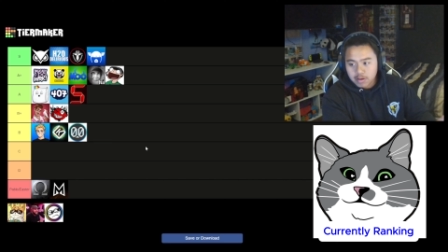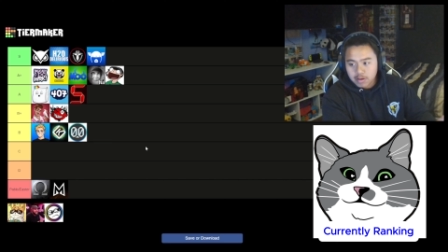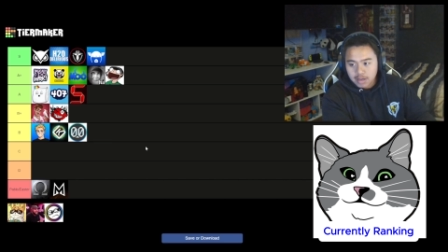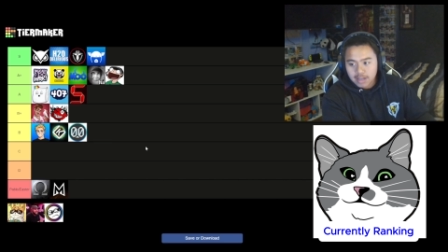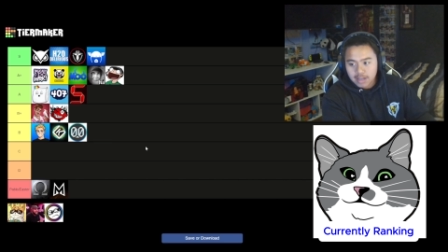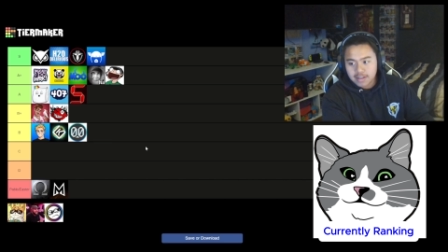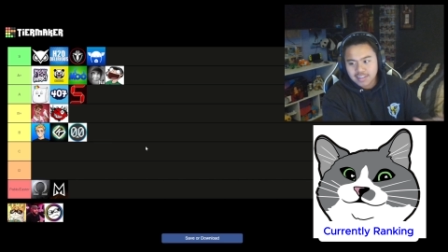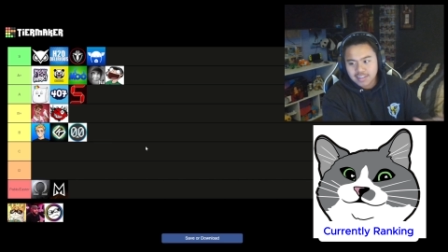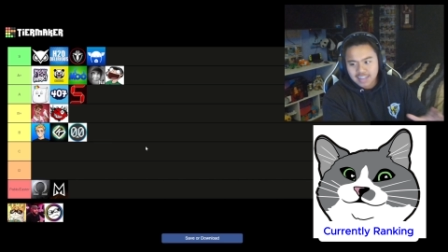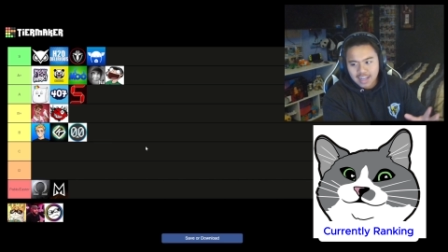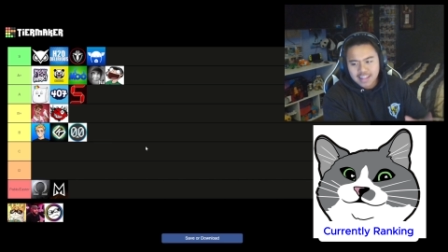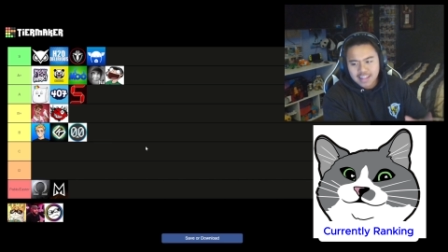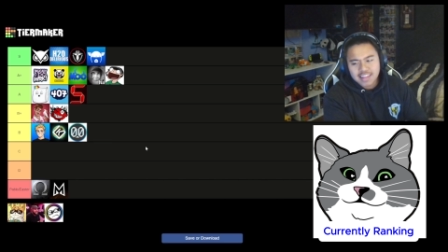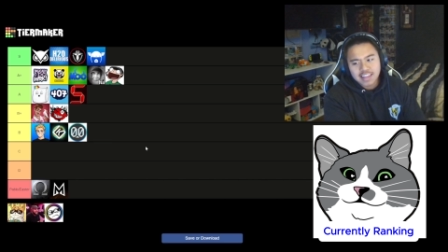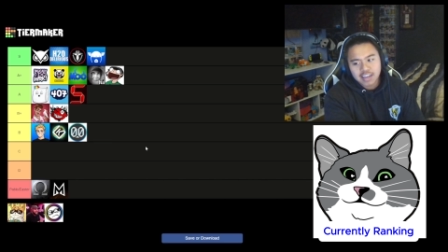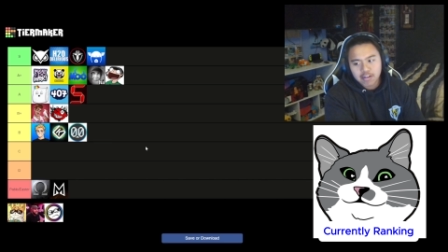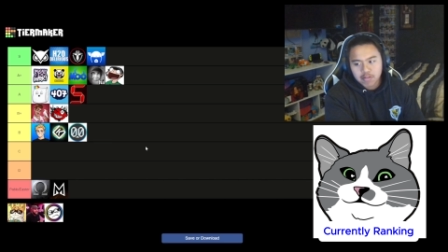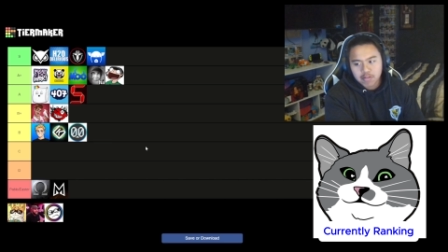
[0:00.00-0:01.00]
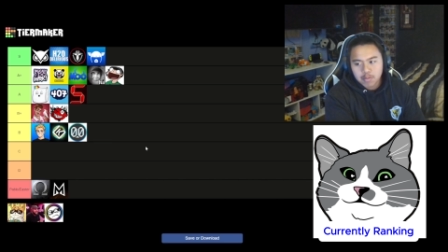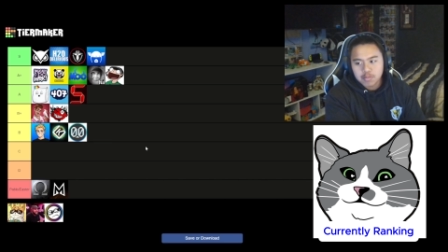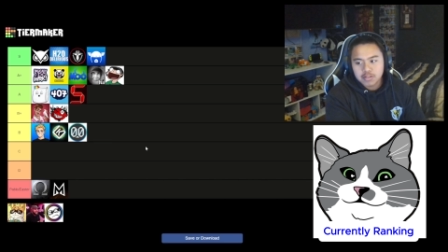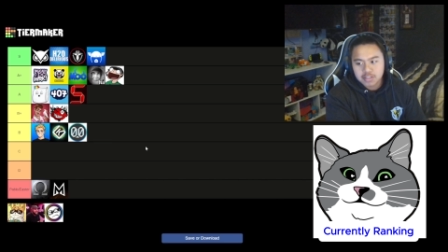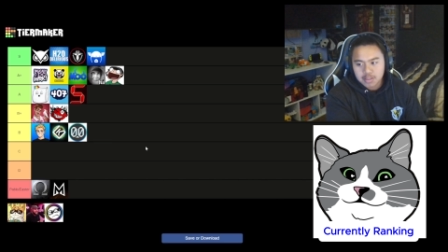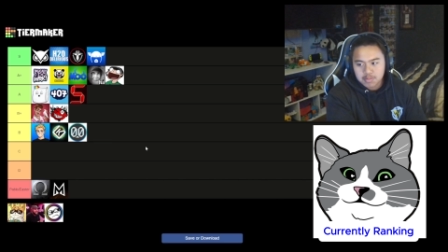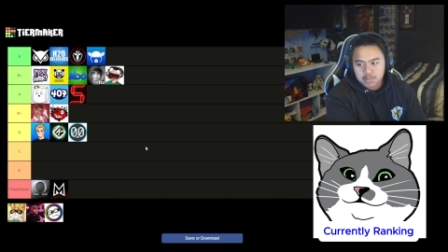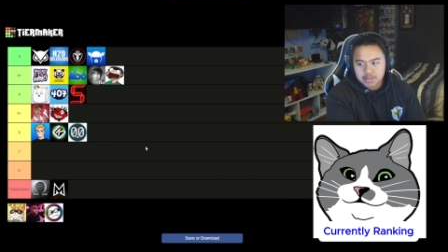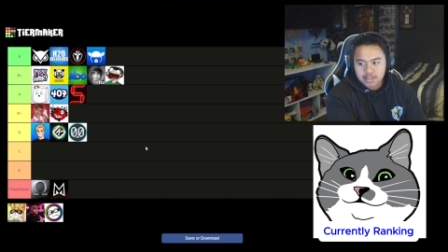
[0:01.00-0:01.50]
I I think I remember
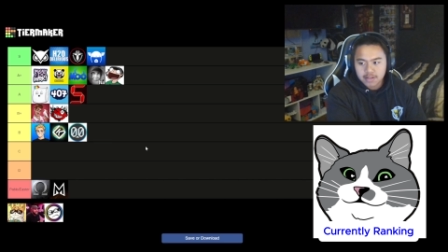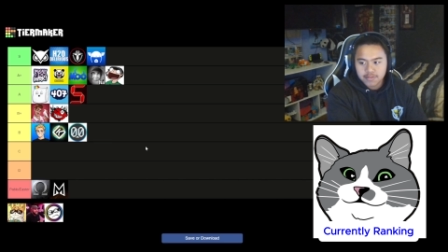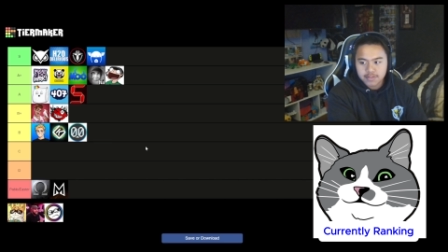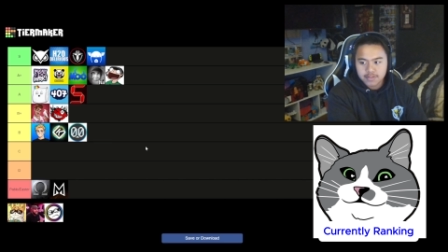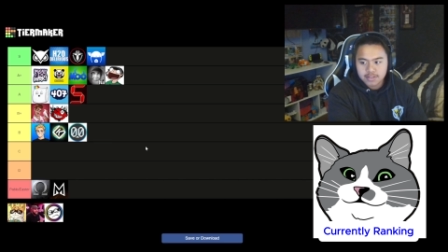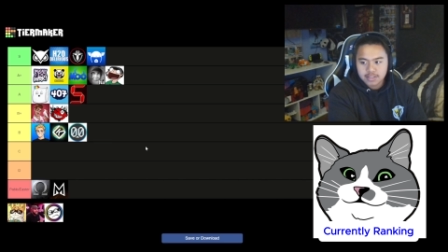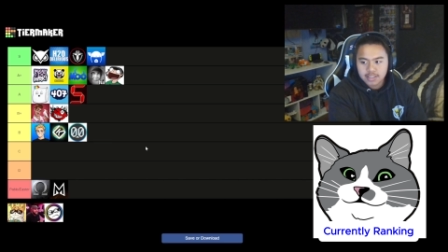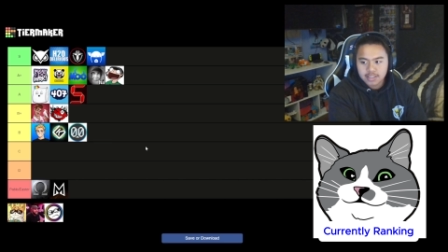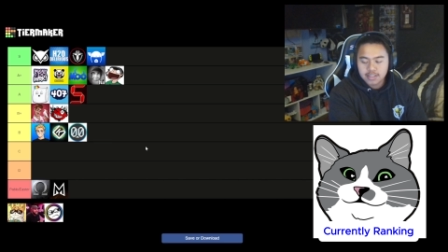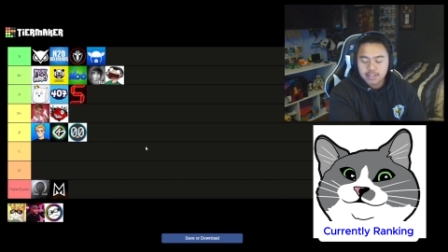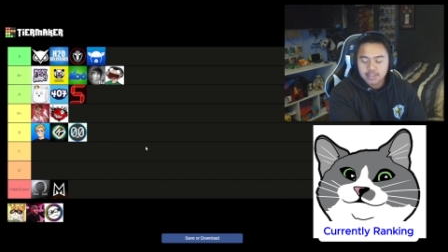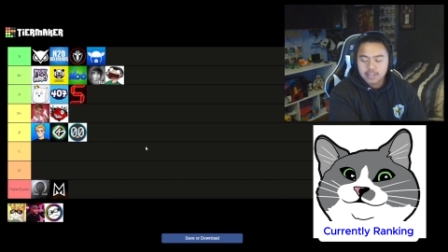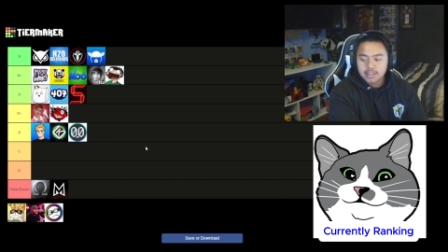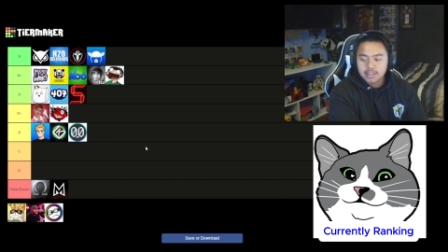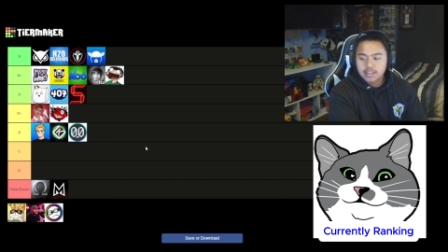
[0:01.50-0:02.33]
some stuff he said.